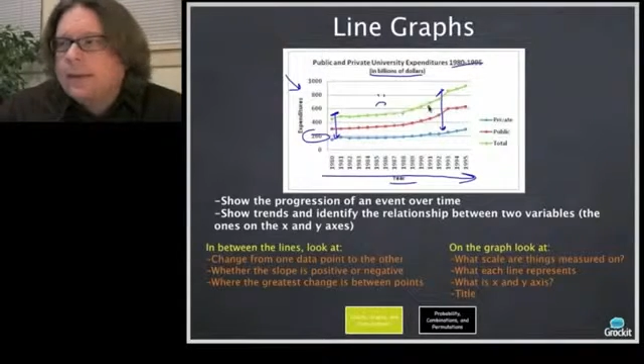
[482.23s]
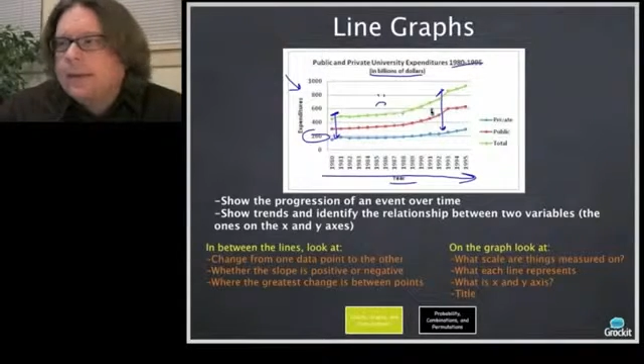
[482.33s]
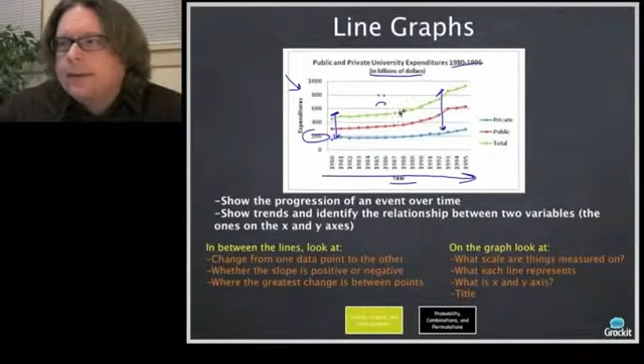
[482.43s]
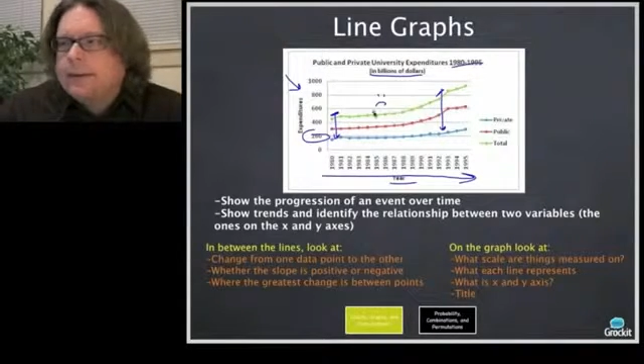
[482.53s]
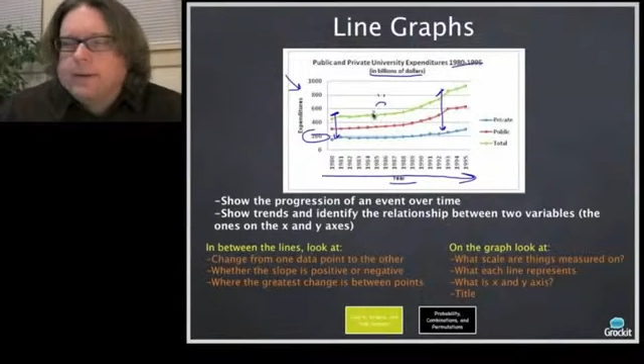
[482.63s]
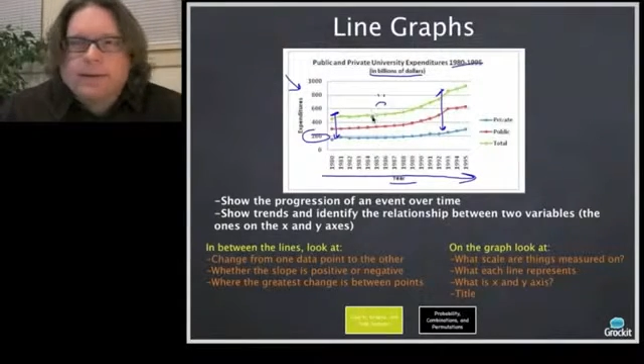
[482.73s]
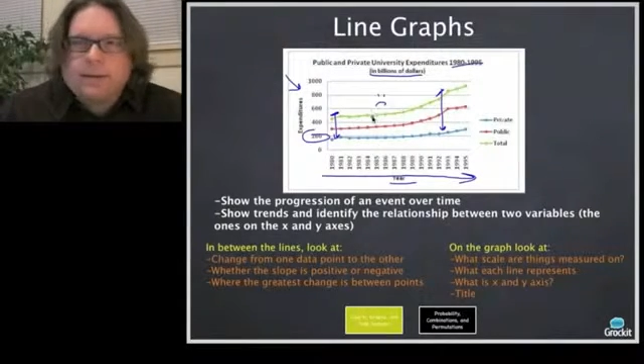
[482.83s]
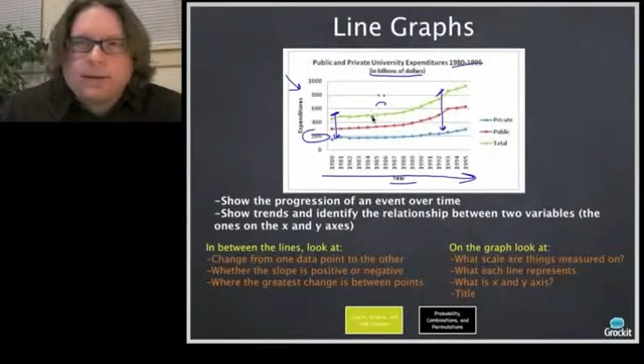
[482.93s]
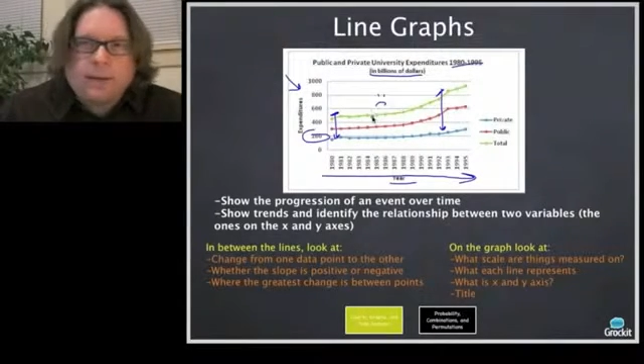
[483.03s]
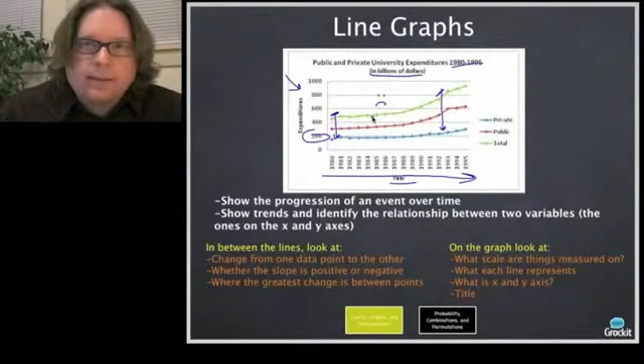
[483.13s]

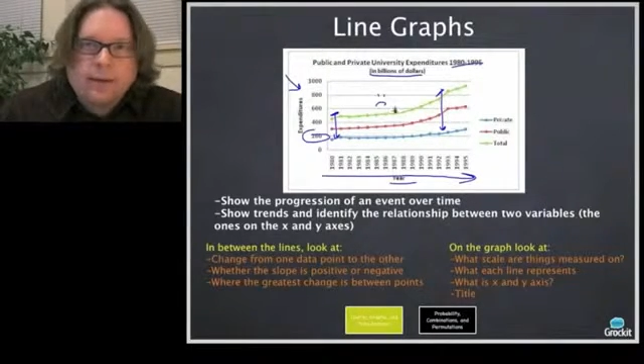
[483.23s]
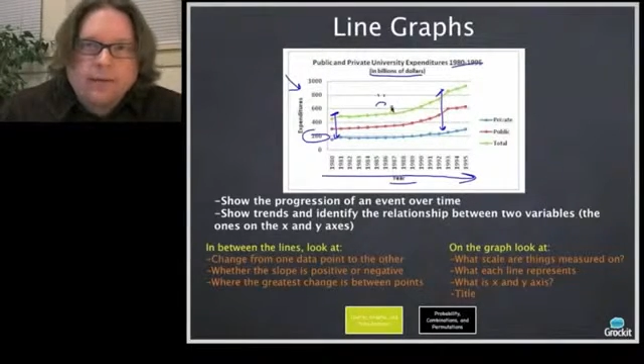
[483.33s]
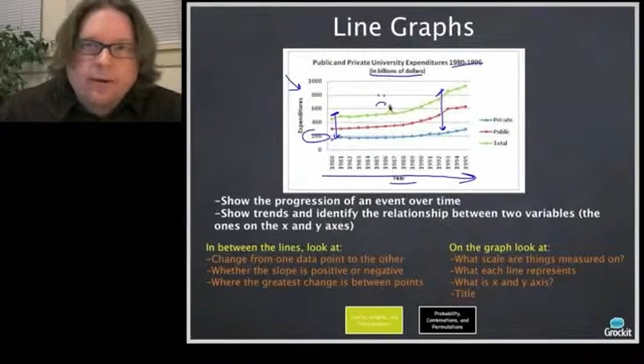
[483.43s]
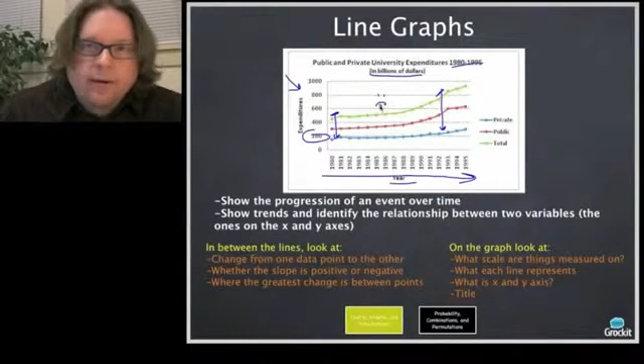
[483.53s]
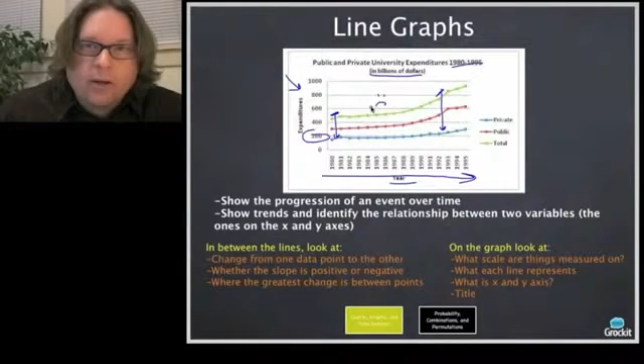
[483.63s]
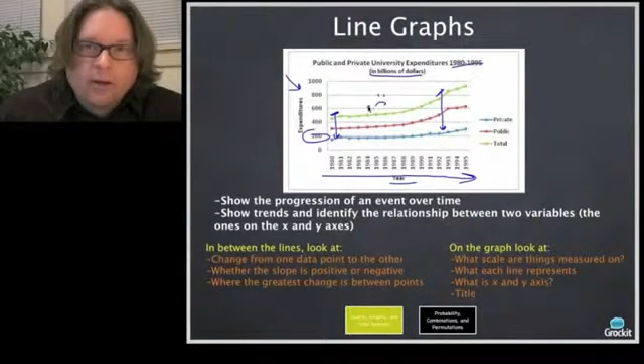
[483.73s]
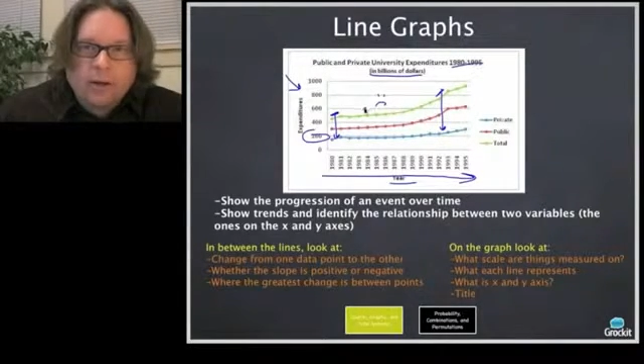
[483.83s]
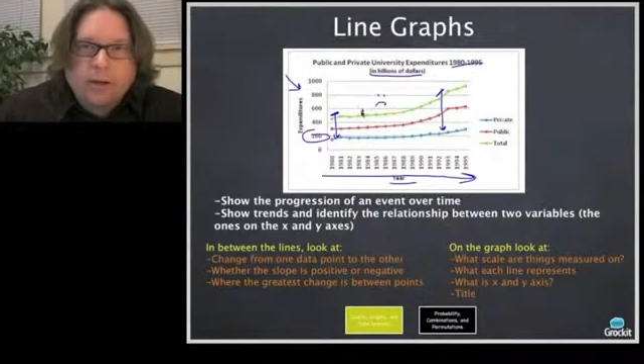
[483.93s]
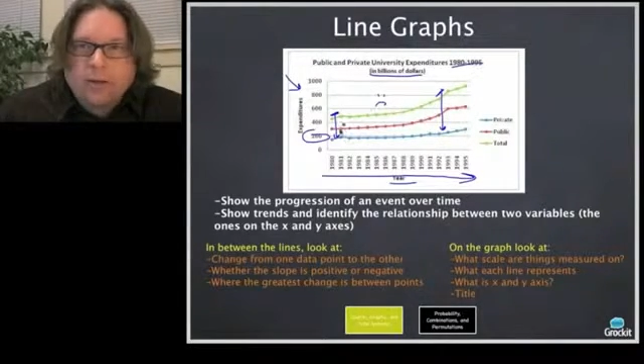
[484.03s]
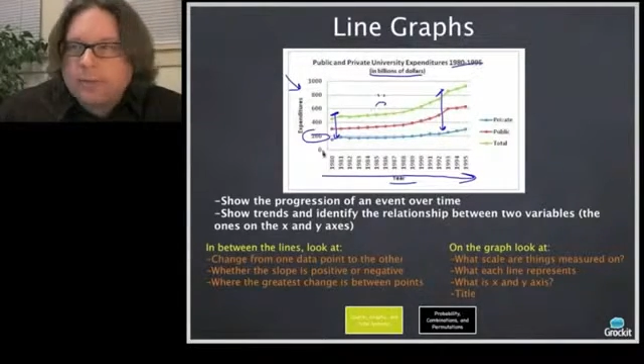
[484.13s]
it's not going to take very
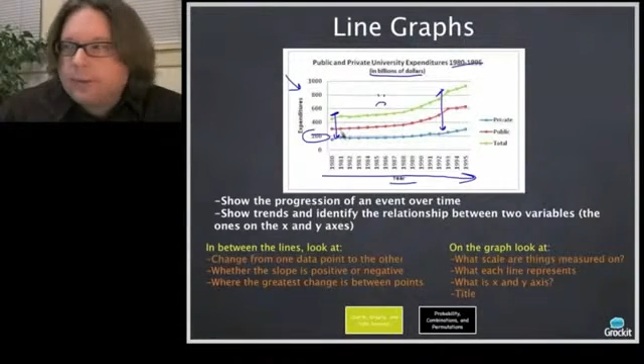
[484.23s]
long at all,